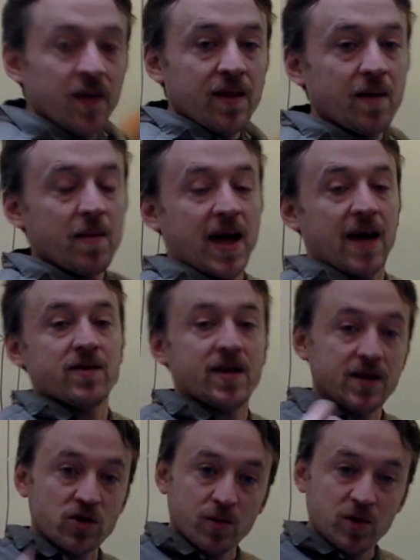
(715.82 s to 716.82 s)
they make
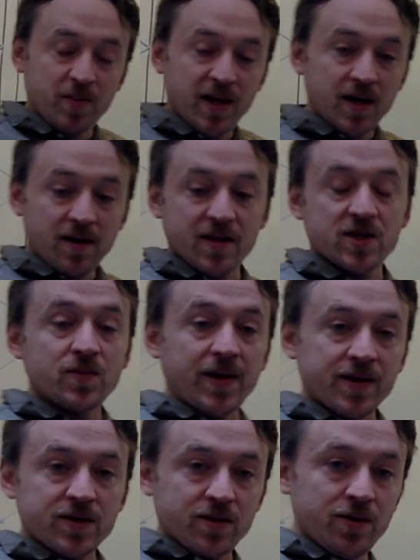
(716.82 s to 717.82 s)
everything so much bigger. This is why they're so